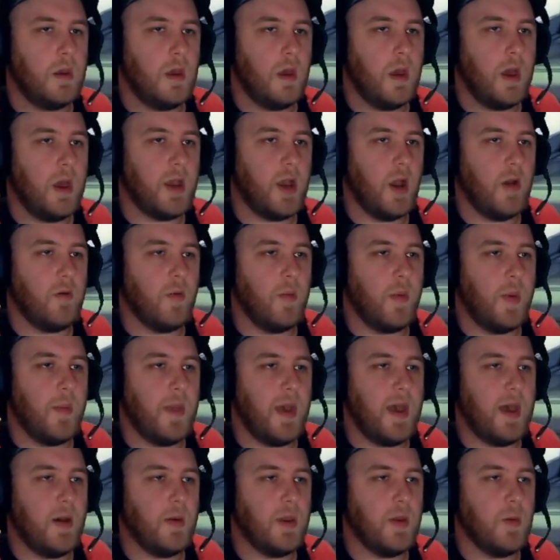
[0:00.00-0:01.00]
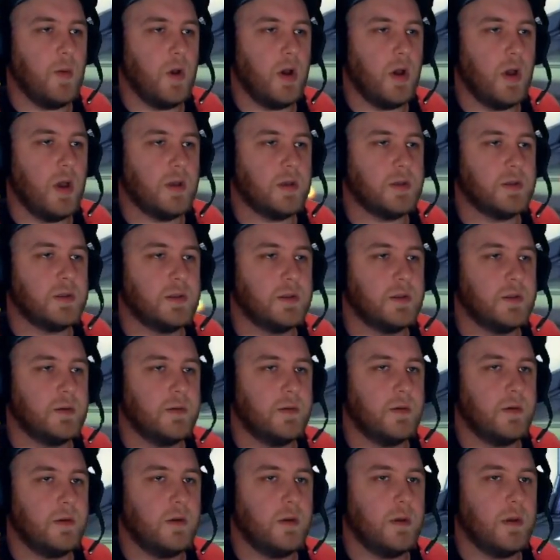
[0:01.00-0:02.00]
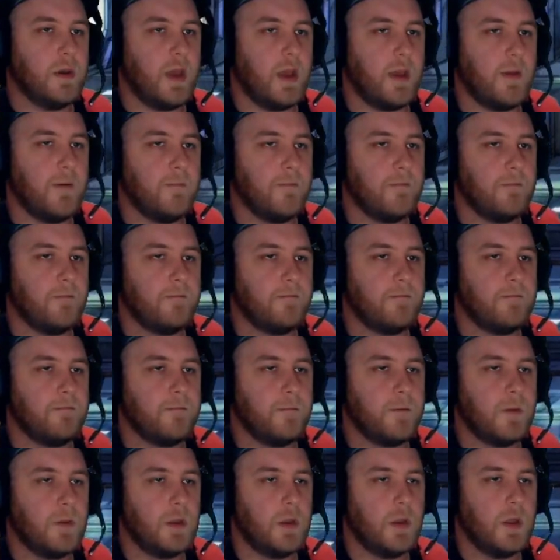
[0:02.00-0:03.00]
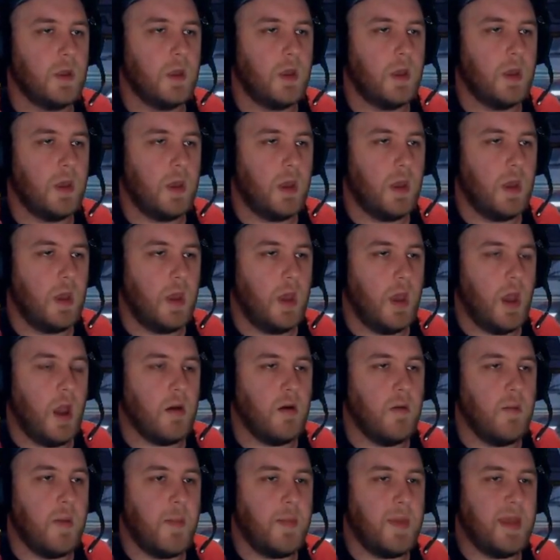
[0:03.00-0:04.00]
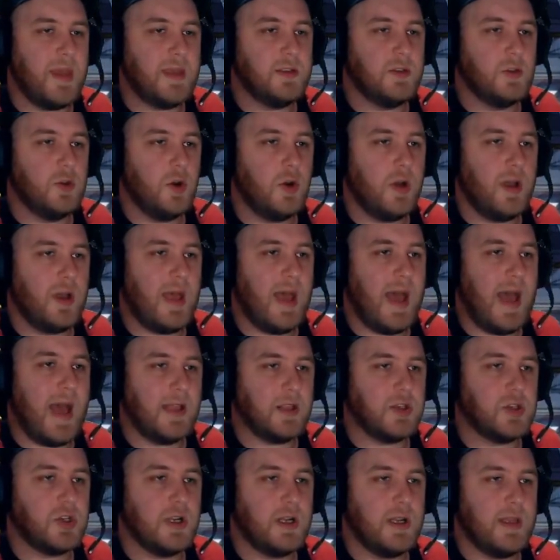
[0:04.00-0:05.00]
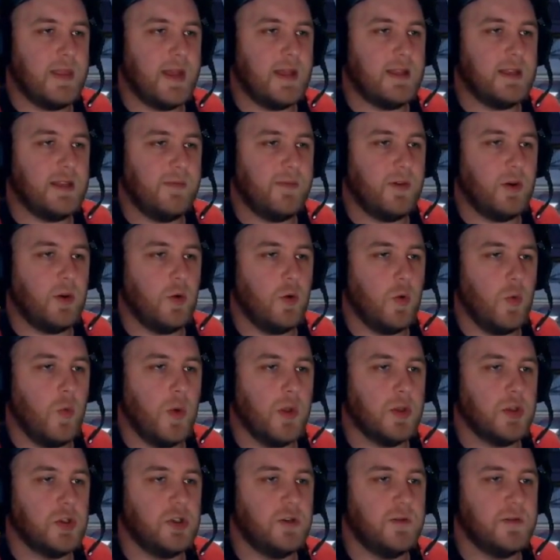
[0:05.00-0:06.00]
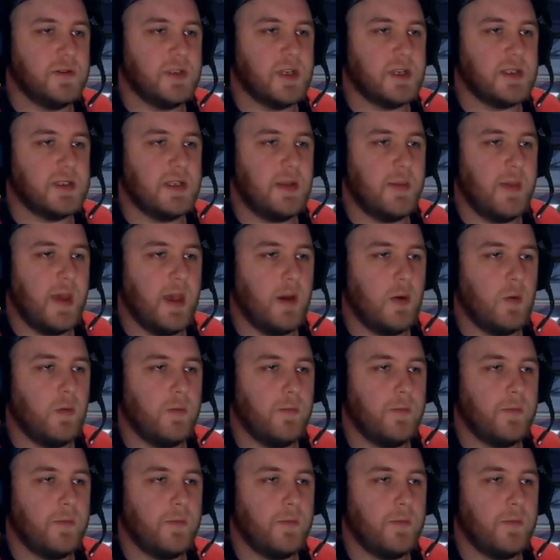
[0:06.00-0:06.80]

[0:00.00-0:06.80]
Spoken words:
I can't remember how he works. Okay. I remember he's not actually that difficult once you've sussed him out.